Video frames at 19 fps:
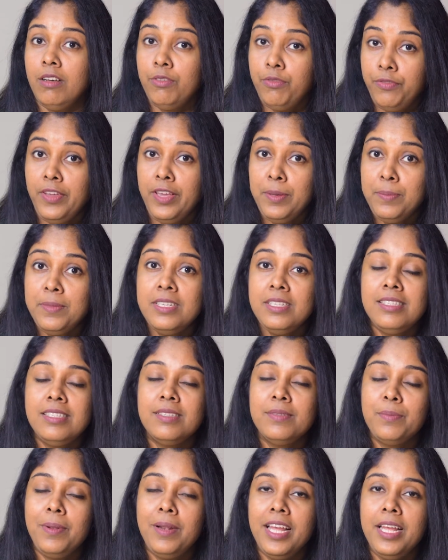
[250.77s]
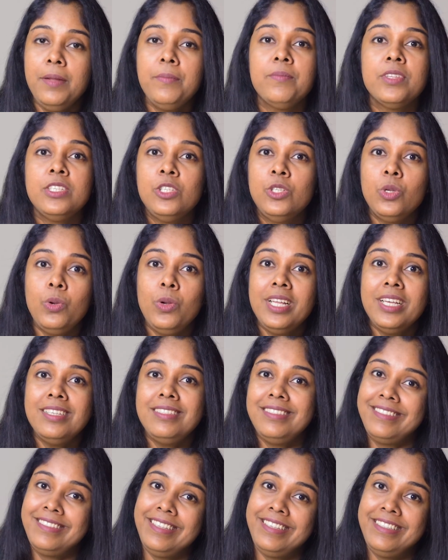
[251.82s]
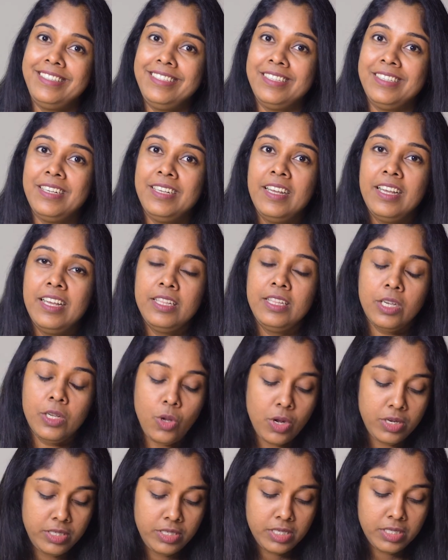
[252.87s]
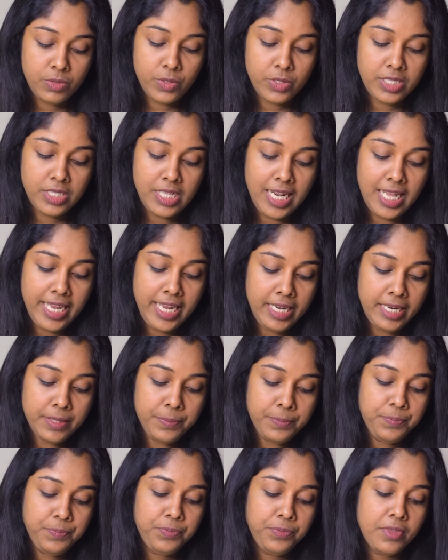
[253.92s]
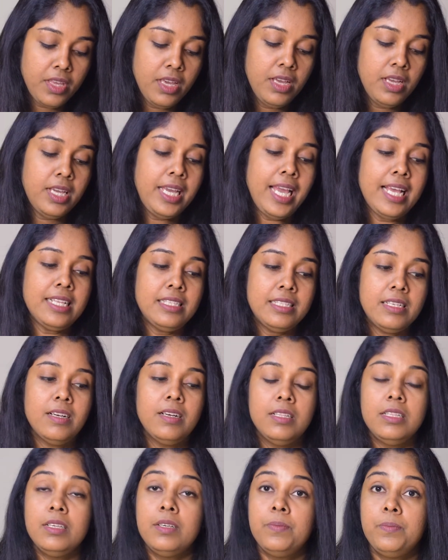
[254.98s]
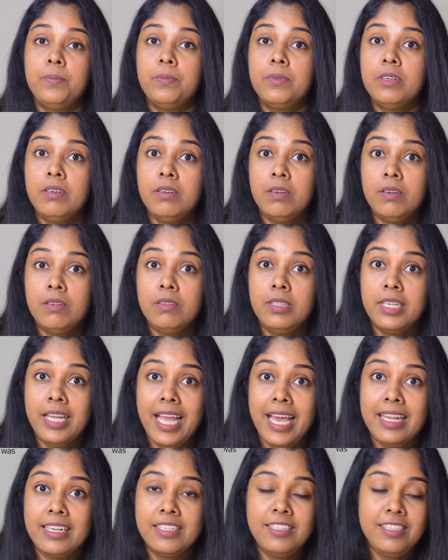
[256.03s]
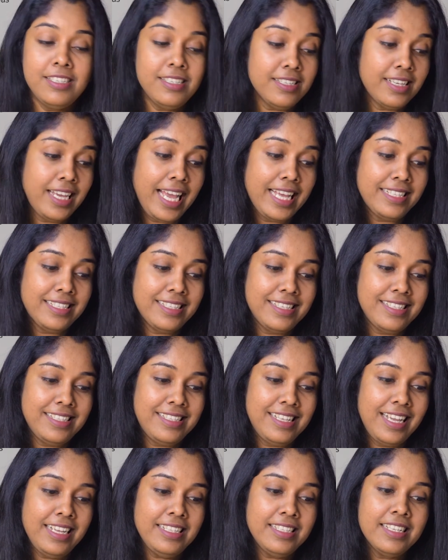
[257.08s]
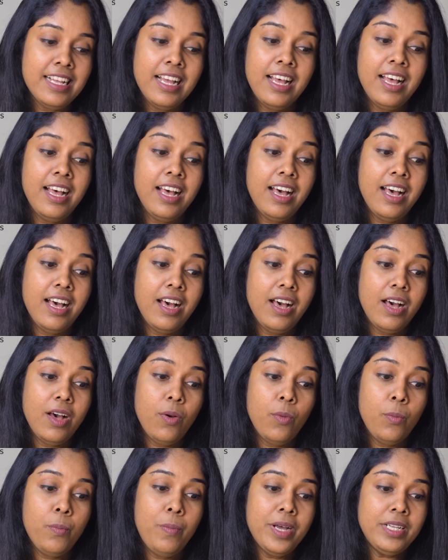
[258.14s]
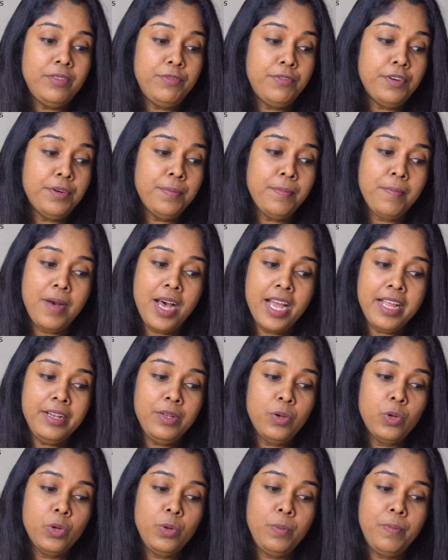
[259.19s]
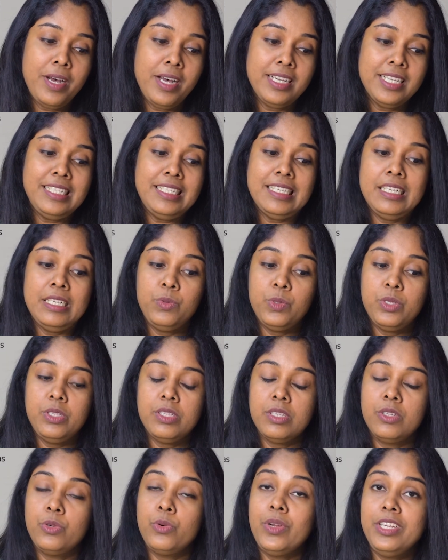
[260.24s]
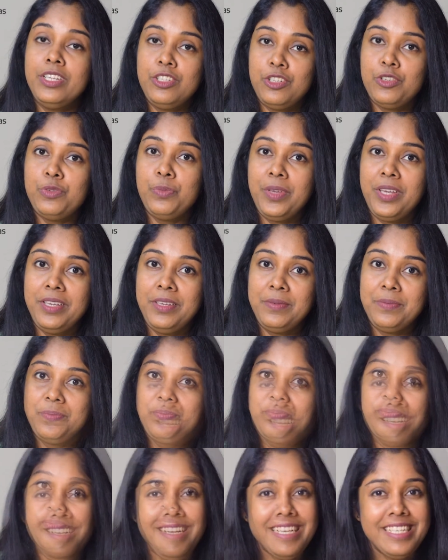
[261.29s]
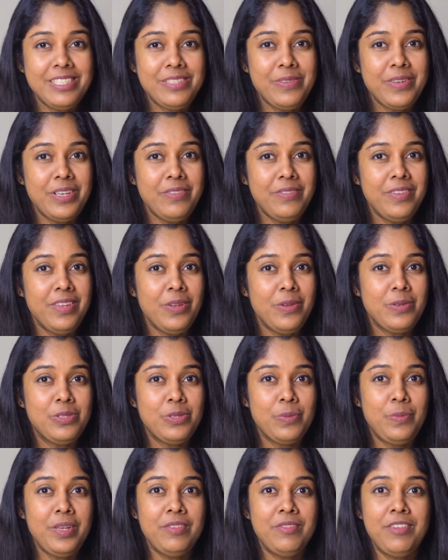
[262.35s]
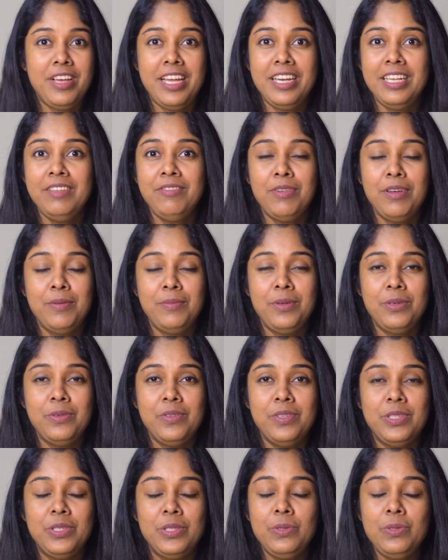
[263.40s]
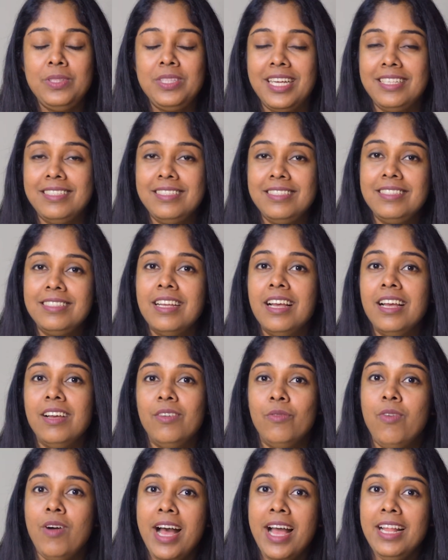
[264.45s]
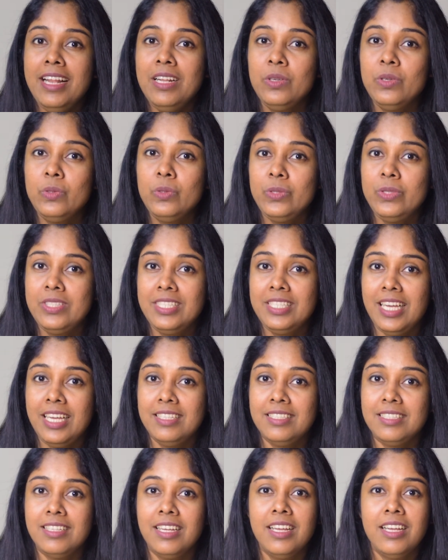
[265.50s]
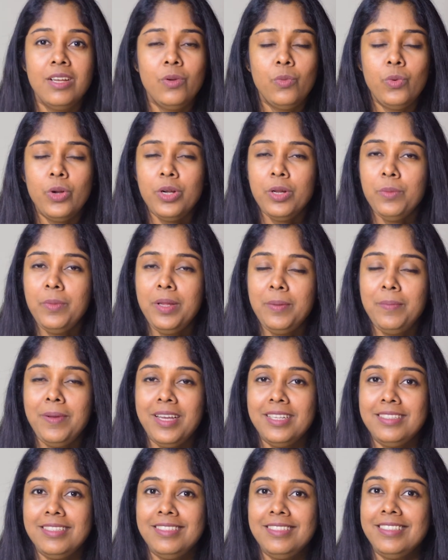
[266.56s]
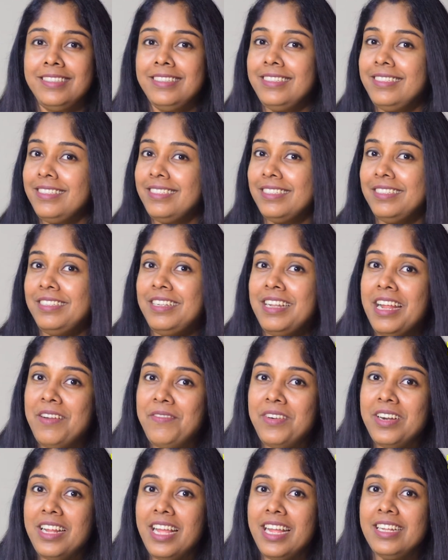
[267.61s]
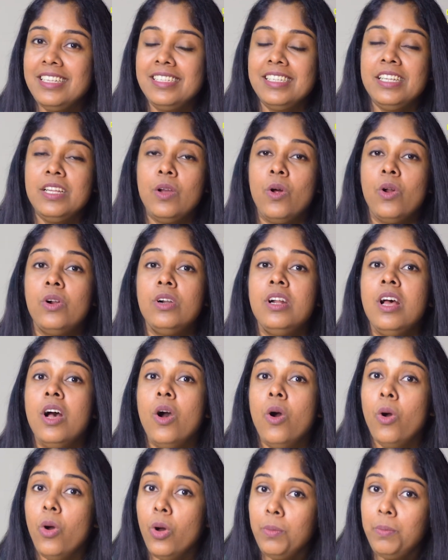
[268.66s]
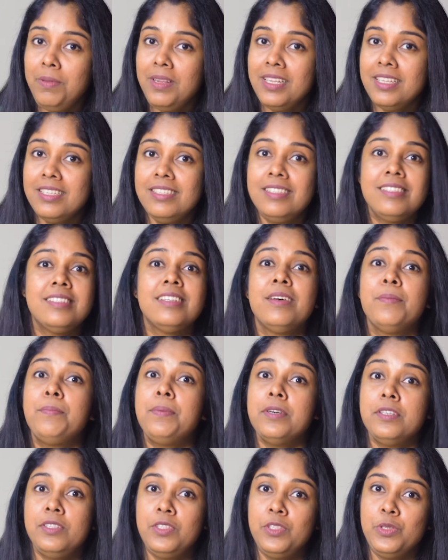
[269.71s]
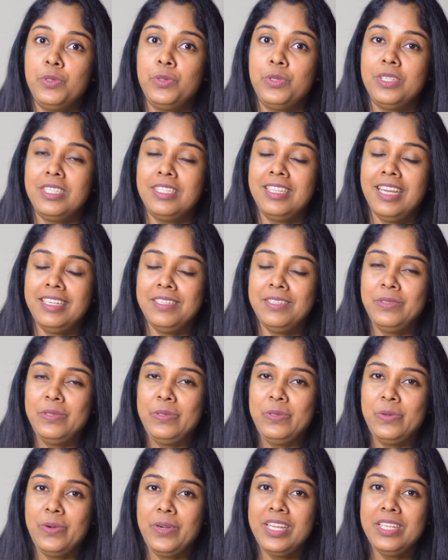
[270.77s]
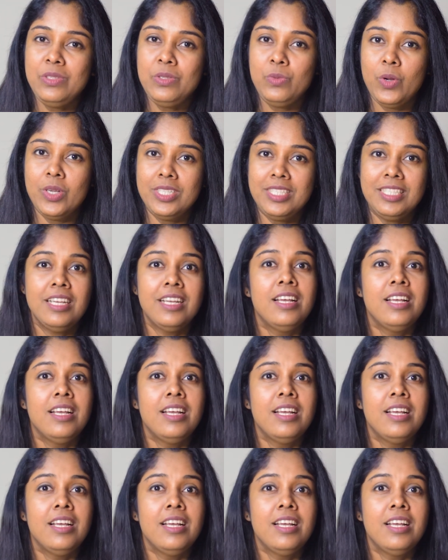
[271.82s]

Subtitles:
famous play, Julius Caesar. The context was like Casca, the character Casca says, but for mine own part, it was Greek to me. Next one will also be very familiar with you. That is wild goose chase. What do you mean by this? It is never ending or hopeless pursuit. That is known as what?